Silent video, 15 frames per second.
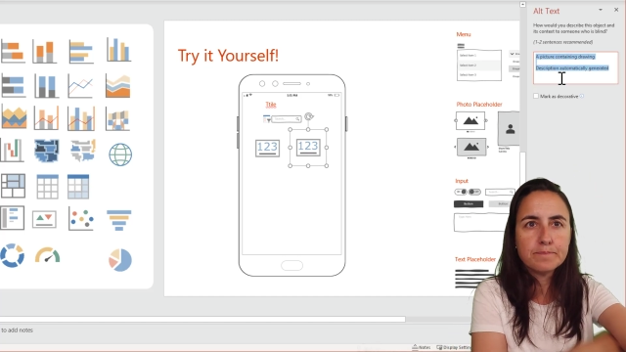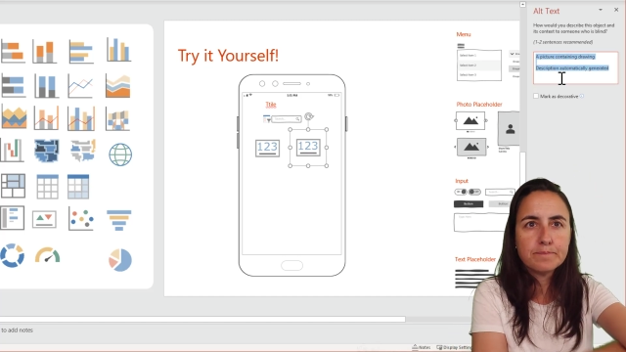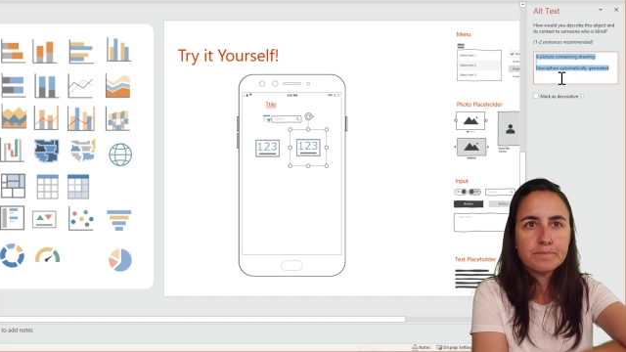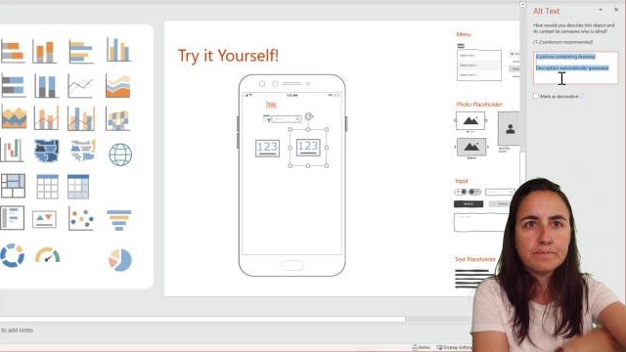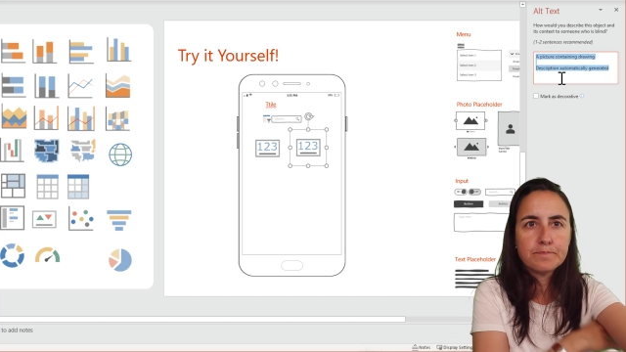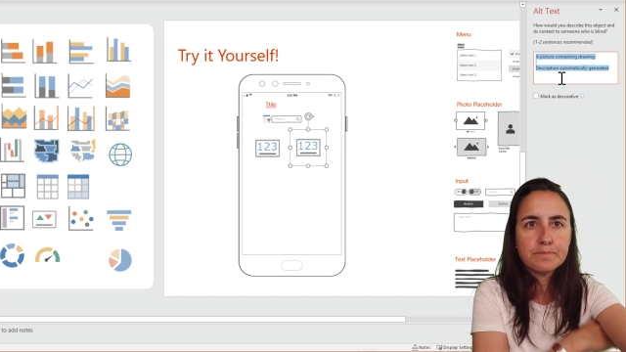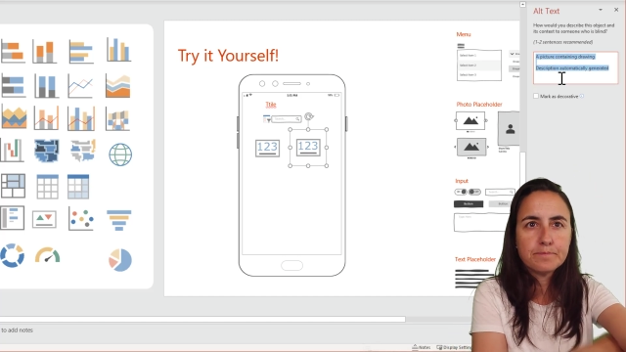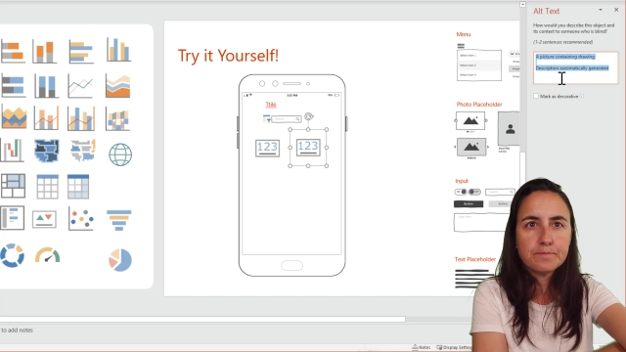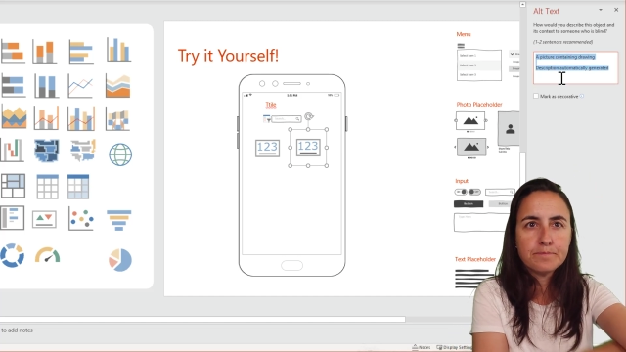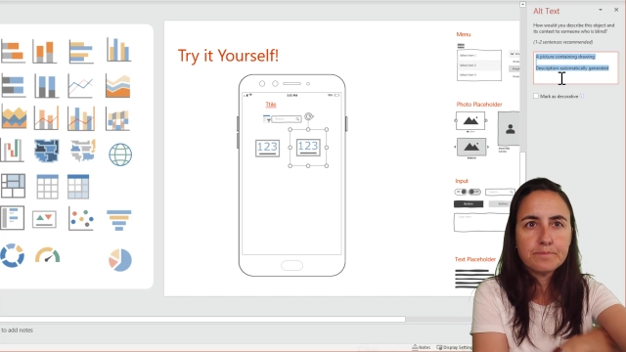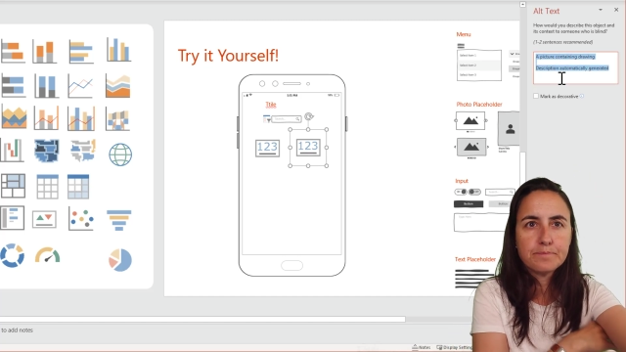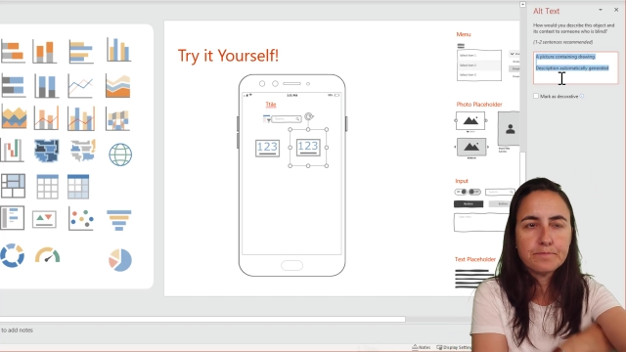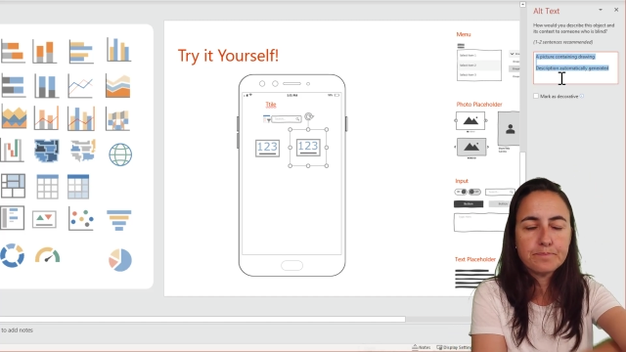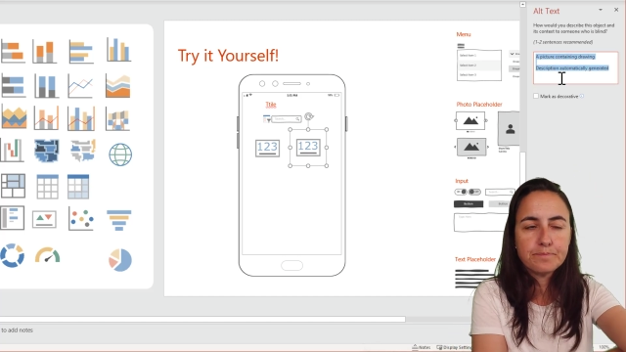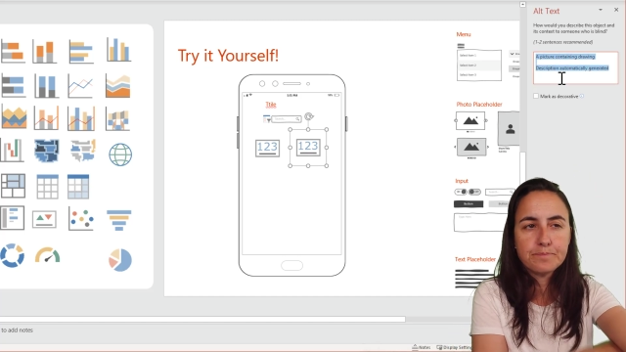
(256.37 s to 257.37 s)

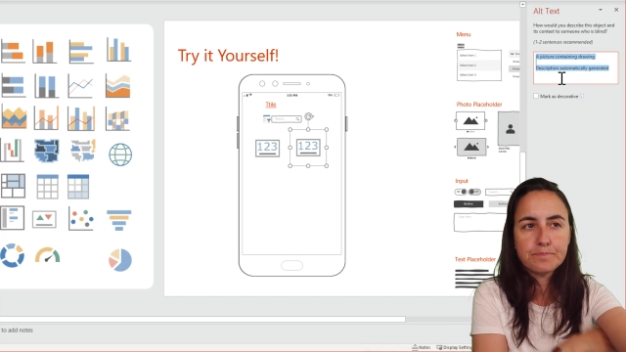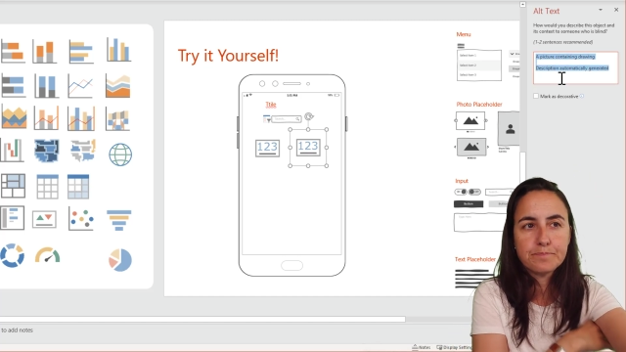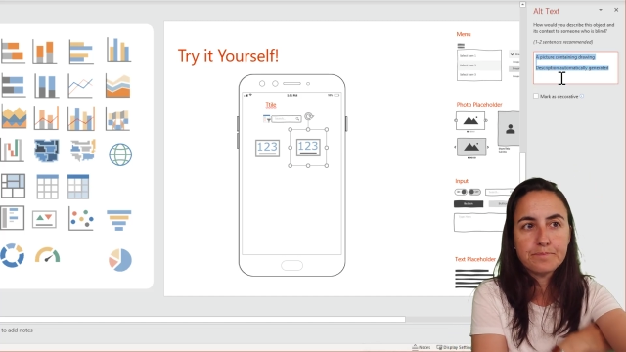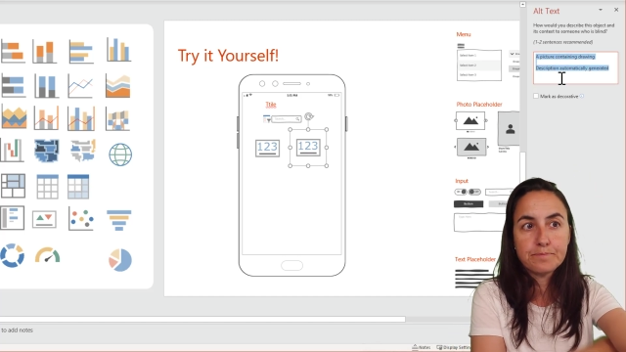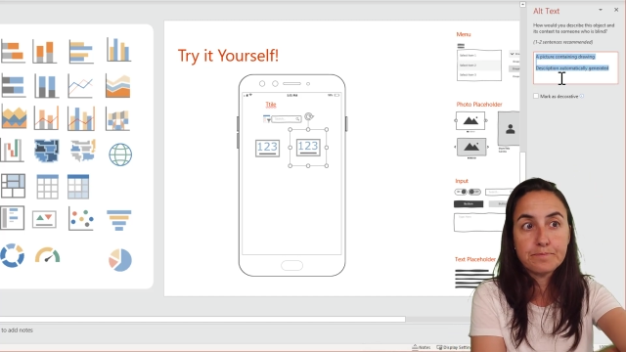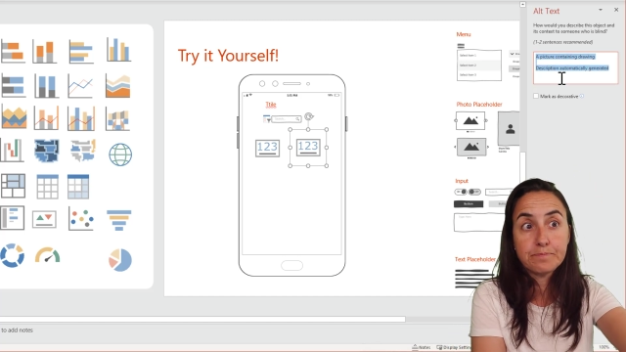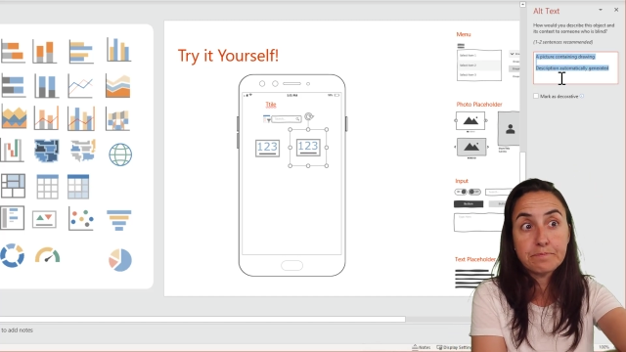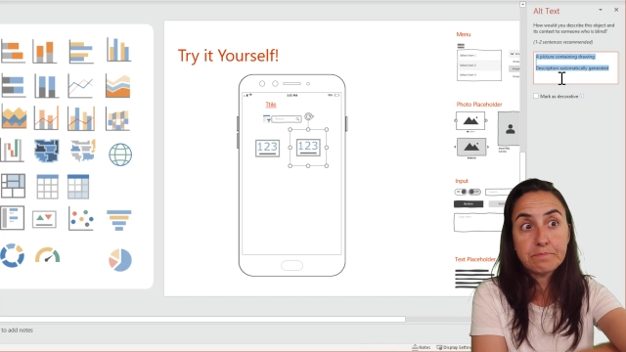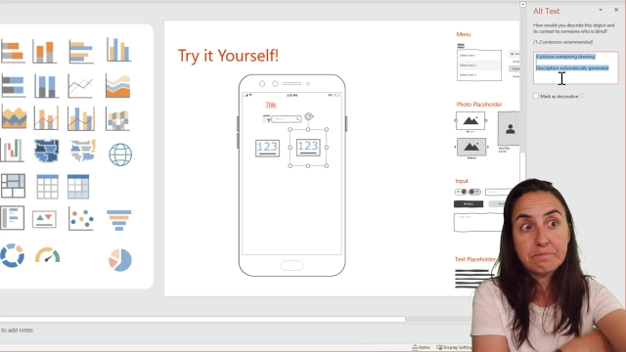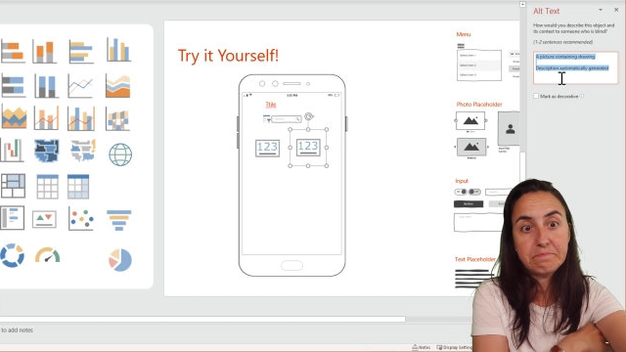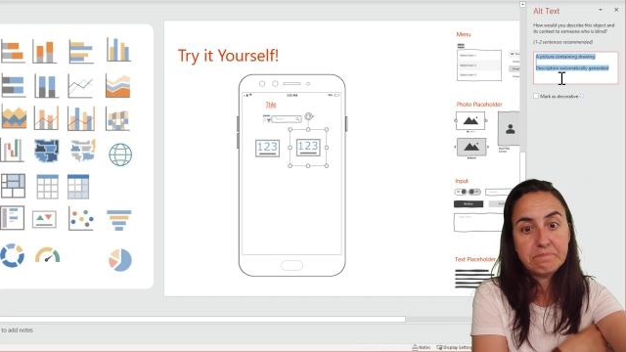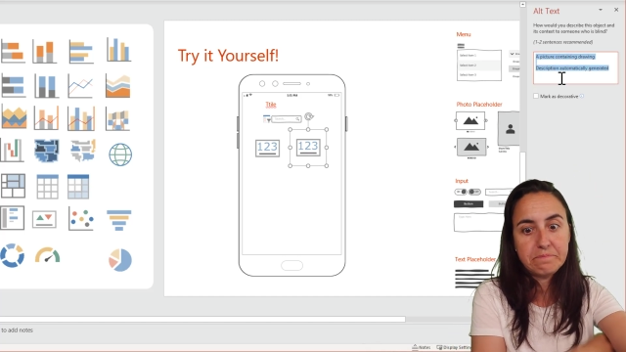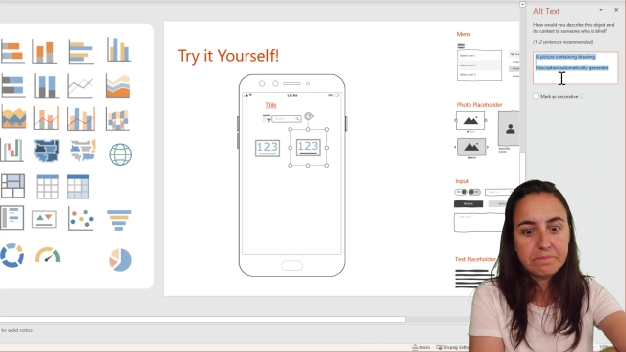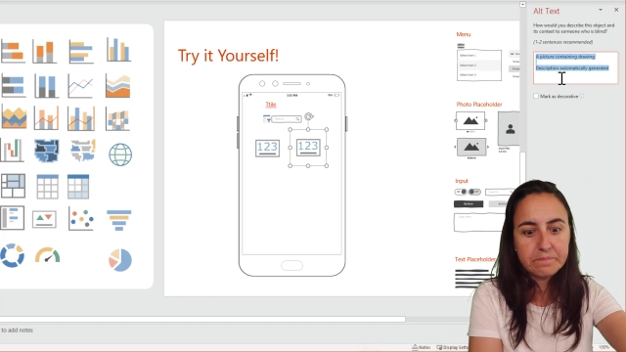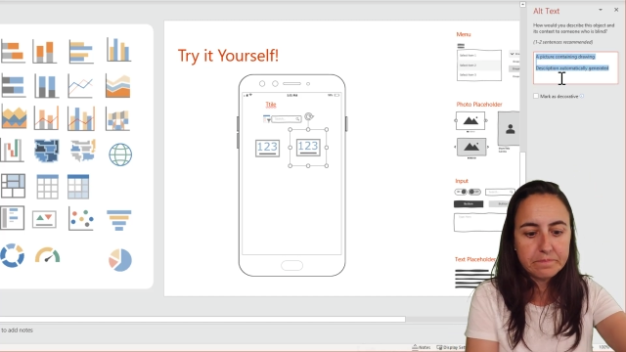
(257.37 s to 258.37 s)

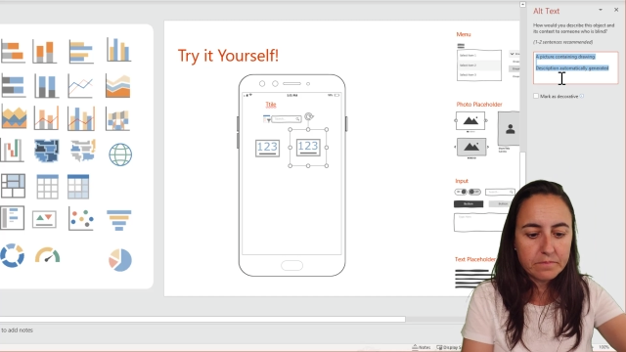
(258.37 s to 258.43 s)
[no speech]